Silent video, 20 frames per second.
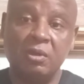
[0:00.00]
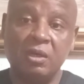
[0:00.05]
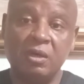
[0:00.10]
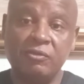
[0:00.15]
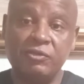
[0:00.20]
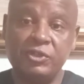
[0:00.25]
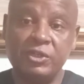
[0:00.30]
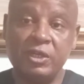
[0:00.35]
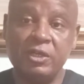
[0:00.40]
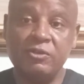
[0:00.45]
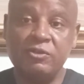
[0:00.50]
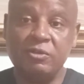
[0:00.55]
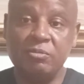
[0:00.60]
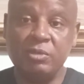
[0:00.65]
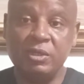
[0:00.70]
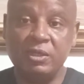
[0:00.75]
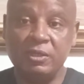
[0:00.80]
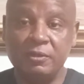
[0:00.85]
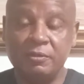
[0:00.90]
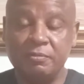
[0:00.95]
have said to
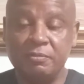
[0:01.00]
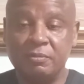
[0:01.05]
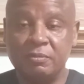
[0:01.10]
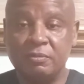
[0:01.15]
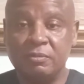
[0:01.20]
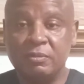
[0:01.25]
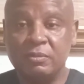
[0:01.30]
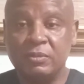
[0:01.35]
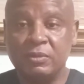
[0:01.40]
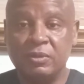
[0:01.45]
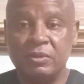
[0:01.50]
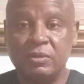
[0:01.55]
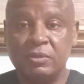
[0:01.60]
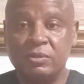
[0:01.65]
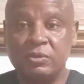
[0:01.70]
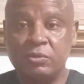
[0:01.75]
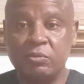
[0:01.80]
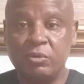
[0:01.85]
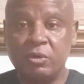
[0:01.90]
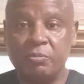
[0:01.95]
me.
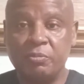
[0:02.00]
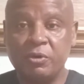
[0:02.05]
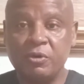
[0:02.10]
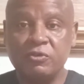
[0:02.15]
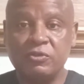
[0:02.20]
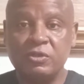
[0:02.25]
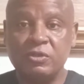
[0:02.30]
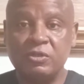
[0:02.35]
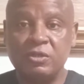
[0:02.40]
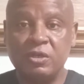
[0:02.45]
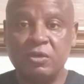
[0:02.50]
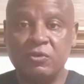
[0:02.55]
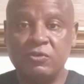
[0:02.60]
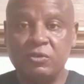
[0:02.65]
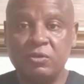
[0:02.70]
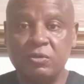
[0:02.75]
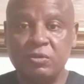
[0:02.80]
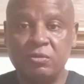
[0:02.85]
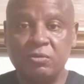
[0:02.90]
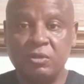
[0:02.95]
So when a person
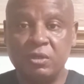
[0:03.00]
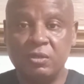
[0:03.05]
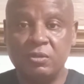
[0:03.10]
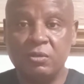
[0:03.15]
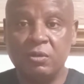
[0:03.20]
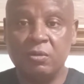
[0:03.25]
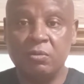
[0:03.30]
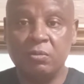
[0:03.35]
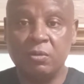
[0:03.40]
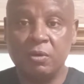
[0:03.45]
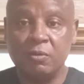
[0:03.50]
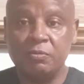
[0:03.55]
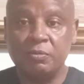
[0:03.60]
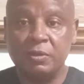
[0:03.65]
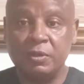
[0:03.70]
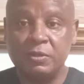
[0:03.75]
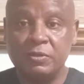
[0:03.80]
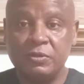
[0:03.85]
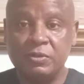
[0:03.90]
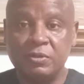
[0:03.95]
tells you that you're
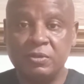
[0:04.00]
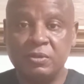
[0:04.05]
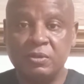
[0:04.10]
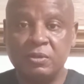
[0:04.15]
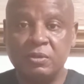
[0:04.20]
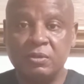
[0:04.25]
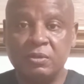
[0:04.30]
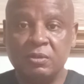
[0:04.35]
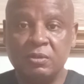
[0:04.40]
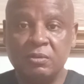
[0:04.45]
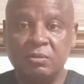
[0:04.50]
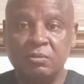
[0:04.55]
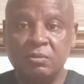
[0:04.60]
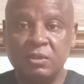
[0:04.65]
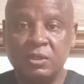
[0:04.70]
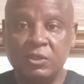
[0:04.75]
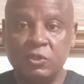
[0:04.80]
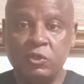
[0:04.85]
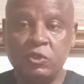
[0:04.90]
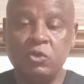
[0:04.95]
worthless
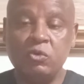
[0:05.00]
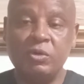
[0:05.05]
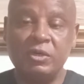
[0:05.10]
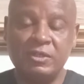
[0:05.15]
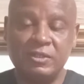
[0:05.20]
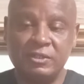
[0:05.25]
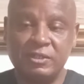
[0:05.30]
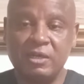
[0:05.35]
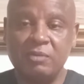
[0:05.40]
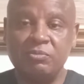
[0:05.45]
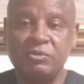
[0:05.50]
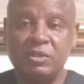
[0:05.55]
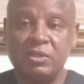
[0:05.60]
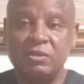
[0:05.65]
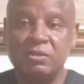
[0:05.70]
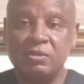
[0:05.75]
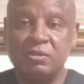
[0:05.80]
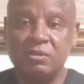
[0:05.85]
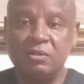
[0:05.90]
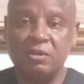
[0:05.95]
and you accept
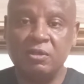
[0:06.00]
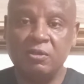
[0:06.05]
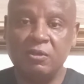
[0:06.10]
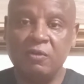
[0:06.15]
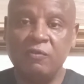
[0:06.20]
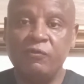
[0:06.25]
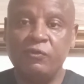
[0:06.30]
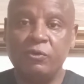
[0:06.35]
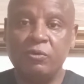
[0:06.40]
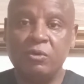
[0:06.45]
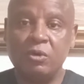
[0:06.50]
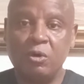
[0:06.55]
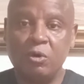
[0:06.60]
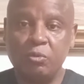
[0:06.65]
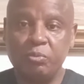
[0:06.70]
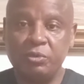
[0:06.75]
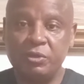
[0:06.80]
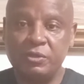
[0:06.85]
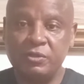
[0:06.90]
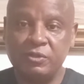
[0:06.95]
it and you feel
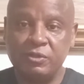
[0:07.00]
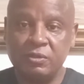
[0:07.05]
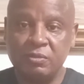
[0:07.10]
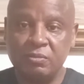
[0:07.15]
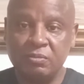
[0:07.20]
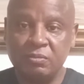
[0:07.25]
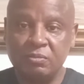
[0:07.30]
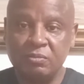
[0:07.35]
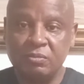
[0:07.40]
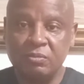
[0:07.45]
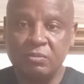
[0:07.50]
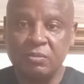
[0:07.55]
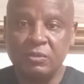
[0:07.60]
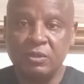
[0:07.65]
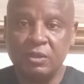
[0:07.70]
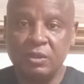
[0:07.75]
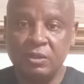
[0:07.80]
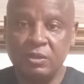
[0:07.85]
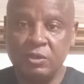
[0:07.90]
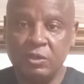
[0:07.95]
hopeless,
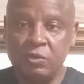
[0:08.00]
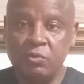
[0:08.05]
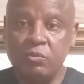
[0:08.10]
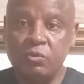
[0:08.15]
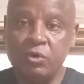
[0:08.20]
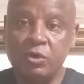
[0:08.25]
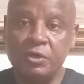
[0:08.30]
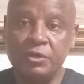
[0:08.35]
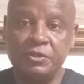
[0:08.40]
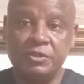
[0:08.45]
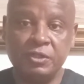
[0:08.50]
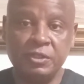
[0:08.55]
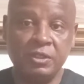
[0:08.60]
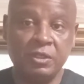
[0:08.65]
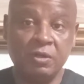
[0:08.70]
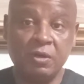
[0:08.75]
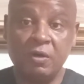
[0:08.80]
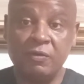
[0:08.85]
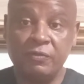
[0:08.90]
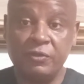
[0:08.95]
and you want to
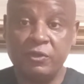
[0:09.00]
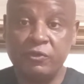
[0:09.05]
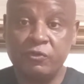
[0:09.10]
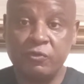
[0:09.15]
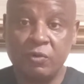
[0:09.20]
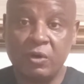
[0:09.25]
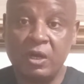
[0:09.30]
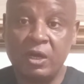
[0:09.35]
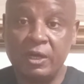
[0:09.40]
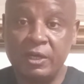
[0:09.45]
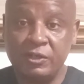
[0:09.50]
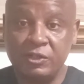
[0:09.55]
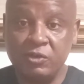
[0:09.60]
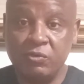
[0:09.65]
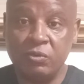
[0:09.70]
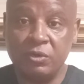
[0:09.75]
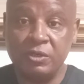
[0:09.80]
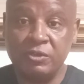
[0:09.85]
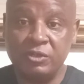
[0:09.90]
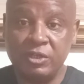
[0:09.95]
get off this ride,
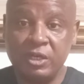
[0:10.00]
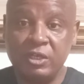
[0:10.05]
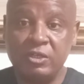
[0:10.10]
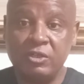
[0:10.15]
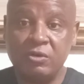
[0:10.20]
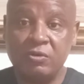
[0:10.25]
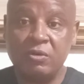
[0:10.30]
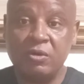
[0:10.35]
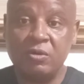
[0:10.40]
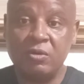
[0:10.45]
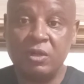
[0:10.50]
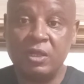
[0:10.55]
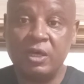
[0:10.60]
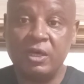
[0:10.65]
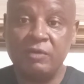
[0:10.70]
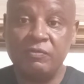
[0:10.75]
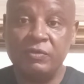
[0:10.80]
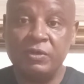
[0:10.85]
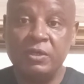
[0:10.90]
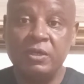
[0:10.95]
you want to take your own
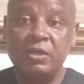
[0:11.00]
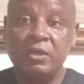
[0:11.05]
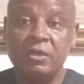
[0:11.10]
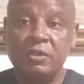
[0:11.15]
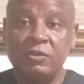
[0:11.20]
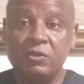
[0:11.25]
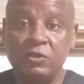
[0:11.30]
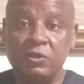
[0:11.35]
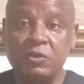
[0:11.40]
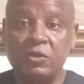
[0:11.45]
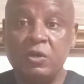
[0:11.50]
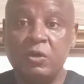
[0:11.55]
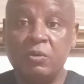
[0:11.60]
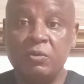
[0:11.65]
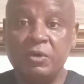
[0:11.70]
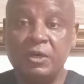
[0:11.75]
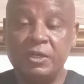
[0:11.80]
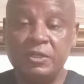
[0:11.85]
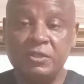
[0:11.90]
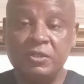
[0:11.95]
life, you know
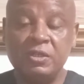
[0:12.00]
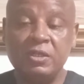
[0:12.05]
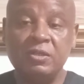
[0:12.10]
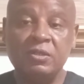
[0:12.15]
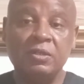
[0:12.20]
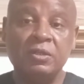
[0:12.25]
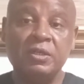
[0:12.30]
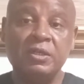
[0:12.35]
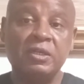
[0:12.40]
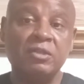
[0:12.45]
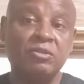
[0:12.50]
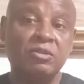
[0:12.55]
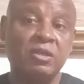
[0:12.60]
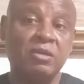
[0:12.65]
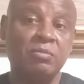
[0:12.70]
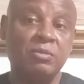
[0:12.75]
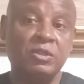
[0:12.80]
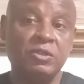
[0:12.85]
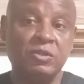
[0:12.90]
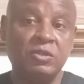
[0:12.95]
what? You need to look at
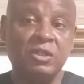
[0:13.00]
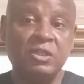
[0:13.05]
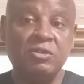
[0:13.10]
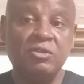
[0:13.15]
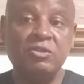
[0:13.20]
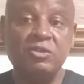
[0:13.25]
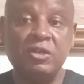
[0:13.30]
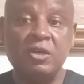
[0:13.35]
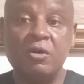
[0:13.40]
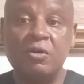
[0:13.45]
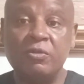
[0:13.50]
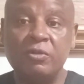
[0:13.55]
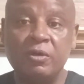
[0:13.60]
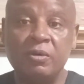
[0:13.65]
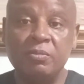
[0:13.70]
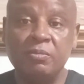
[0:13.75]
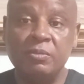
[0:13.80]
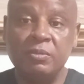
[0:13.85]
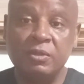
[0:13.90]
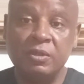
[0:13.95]
them and you need to tell
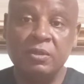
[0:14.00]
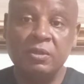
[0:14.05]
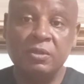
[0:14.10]
them